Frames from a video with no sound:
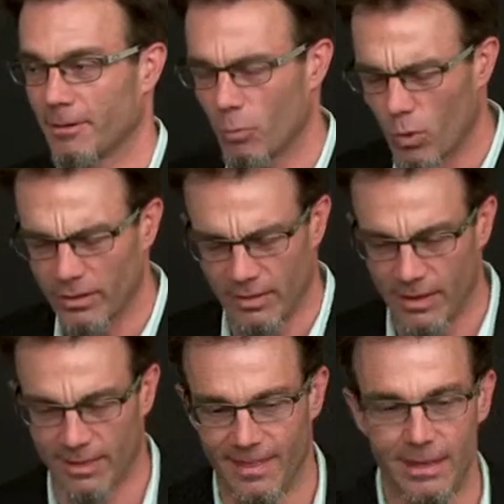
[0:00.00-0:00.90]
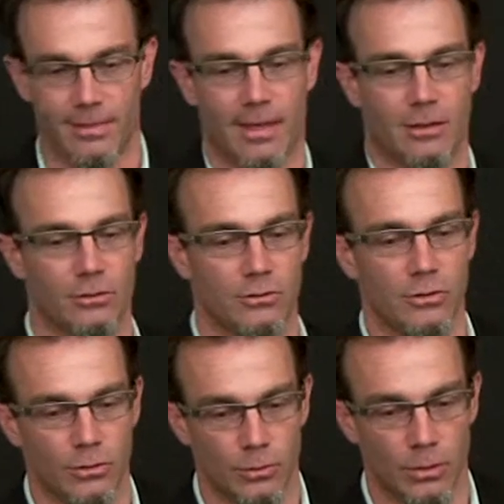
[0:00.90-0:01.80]
what they think they could
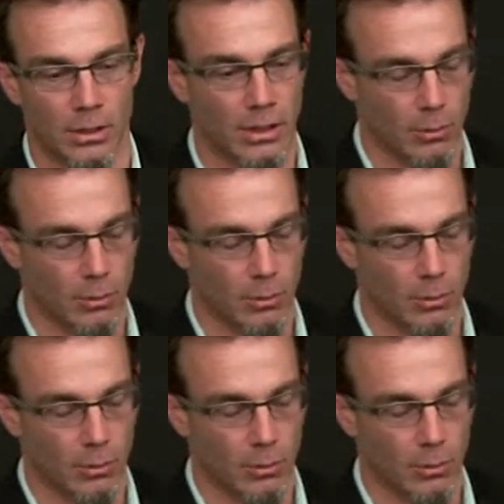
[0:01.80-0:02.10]
do